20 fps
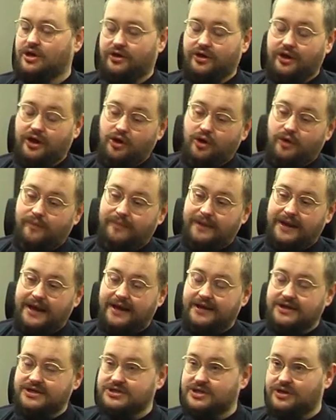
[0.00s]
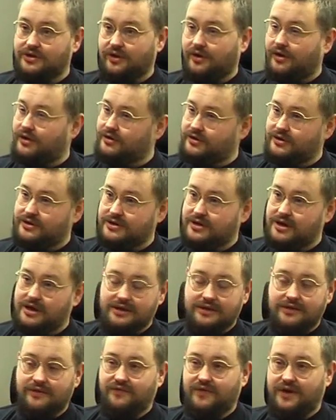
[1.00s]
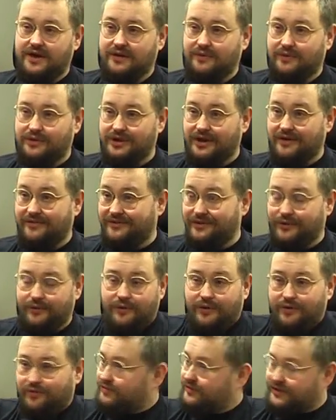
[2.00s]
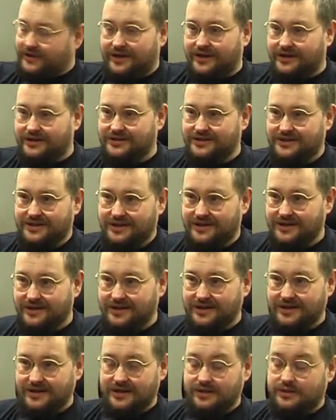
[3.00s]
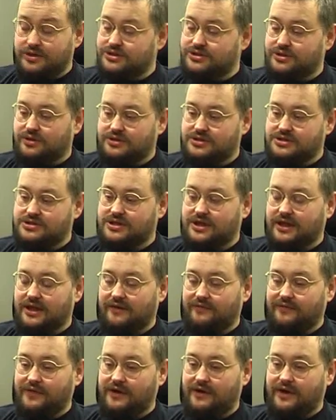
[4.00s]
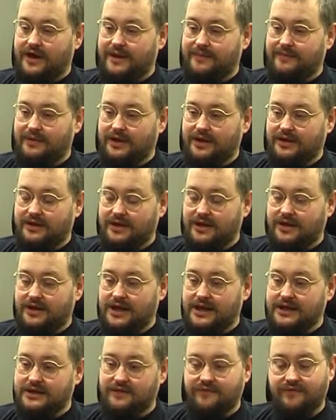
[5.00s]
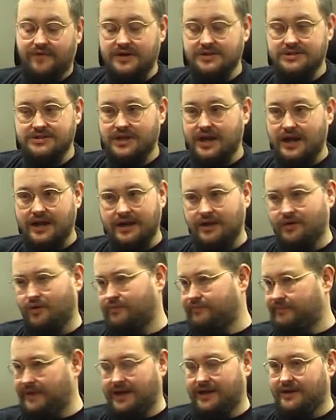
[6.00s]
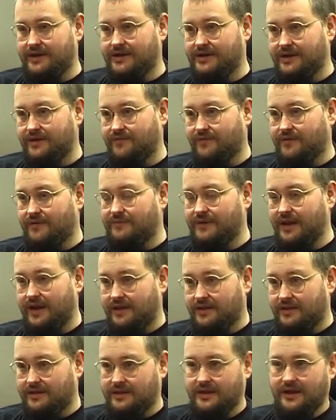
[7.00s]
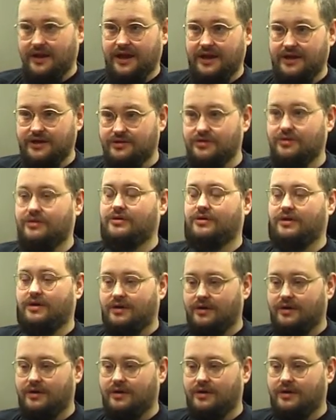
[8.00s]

You can open any scenario and define whatever you want in it. There's not a single variable in the data fields that cannot be edited from the editor.